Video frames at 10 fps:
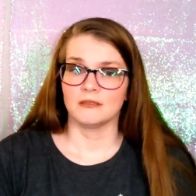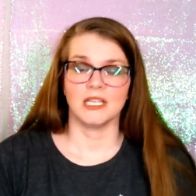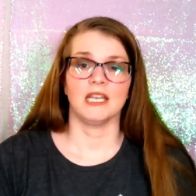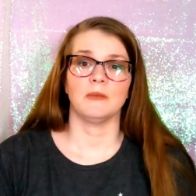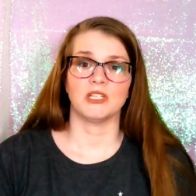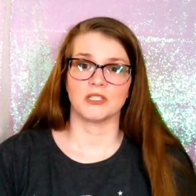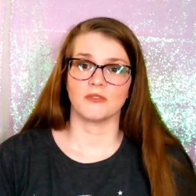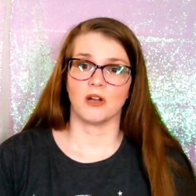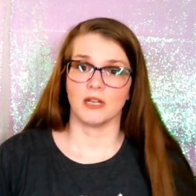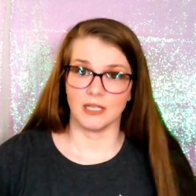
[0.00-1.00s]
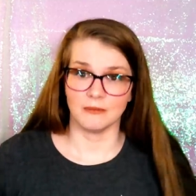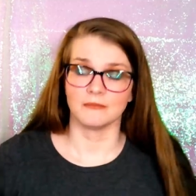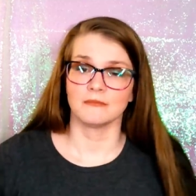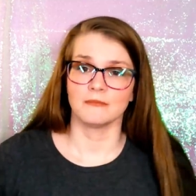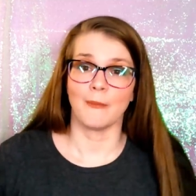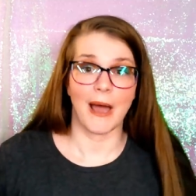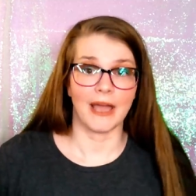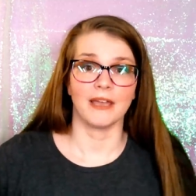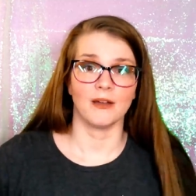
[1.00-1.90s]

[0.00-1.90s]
any mention of God in my